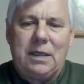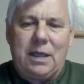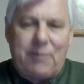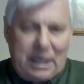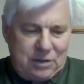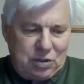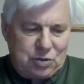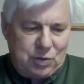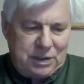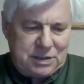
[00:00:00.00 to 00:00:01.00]
In Matthew
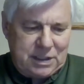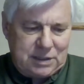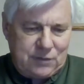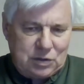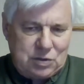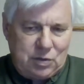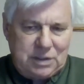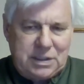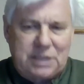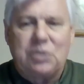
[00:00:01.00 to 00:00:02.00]
26, verse
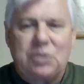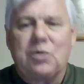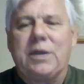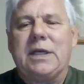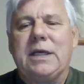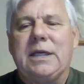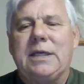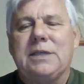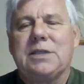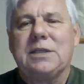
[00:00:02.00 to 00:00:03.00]
26 through 28,
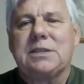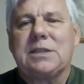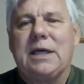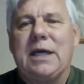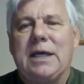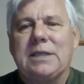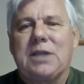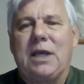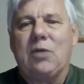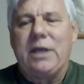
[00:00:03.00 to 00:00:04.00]
he says, As
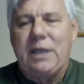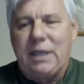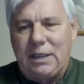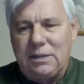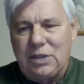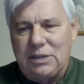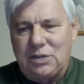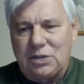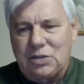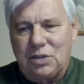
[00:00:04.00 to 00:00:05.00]
they were eating,
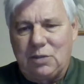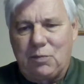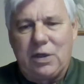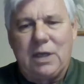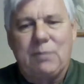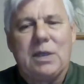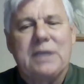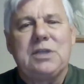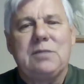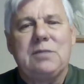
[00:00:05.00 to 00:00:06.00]
Jesus took the bread,
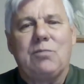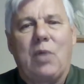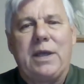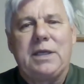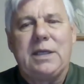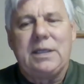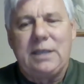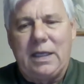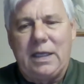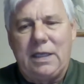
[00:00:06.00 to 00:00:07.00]
blessed it, and broke it, and
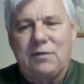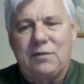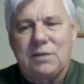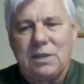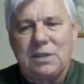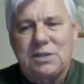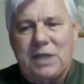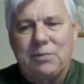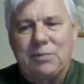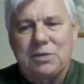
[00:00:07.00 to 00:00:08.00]
gave it to the
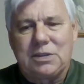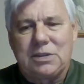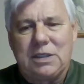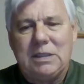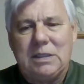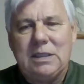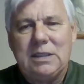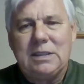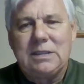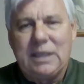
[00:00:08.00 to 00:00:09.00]
disciples, and said,
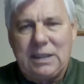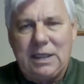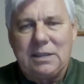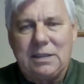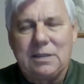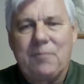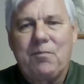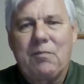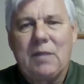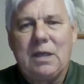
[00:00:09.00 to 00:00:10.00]
Take, eat.
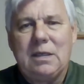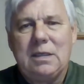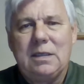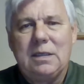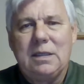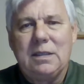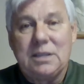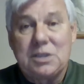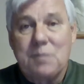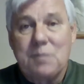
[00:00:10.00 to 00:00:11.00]

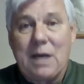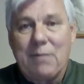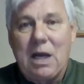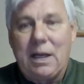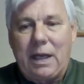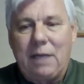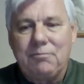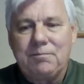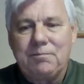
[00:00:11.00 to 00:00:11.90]
This is my body.